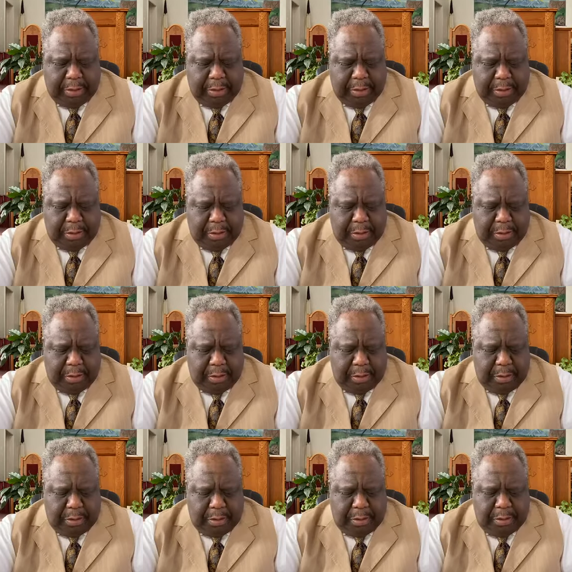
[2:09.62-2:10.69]

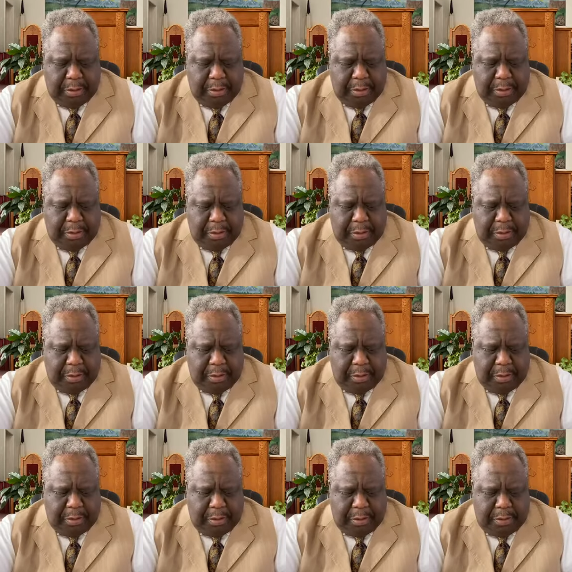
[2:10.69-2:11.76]

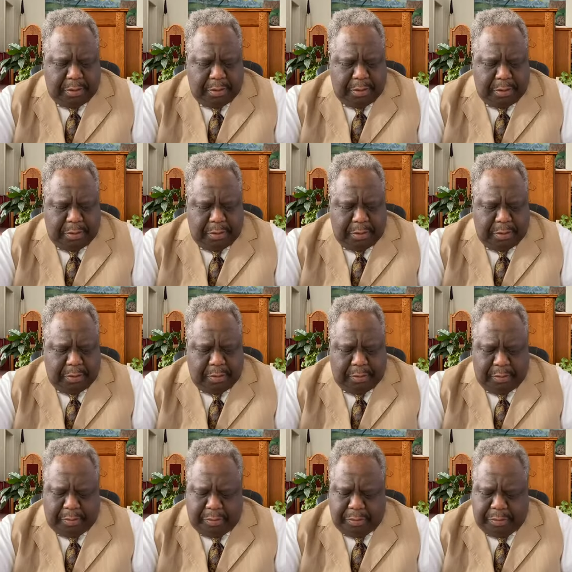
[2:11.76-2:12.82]

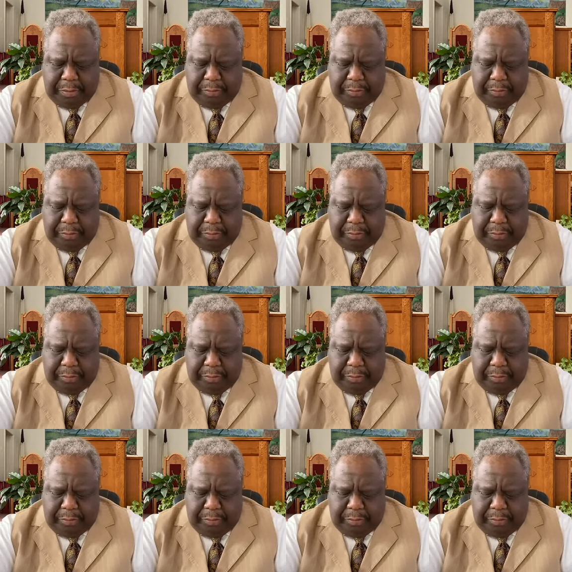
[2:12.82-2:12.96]
Nobody speaks.